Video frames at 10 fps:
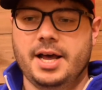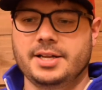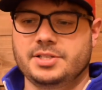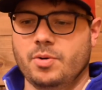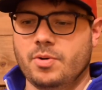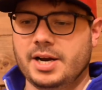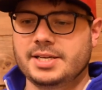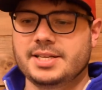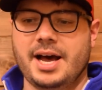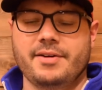And so we're
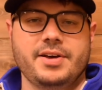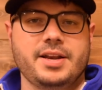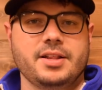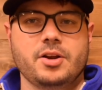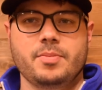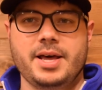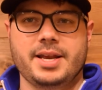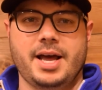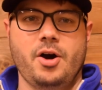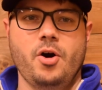gonna dive in a little bit,
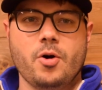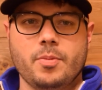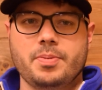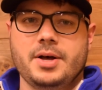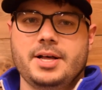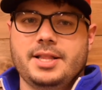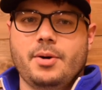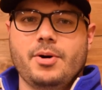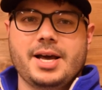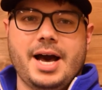and I hope
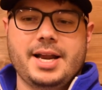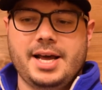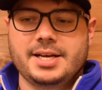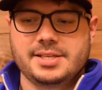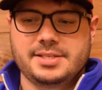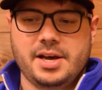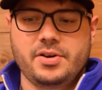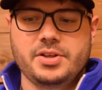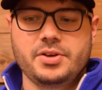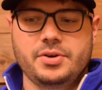that what God has to
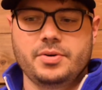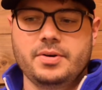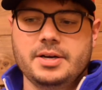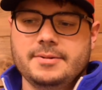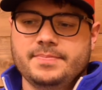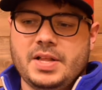tell you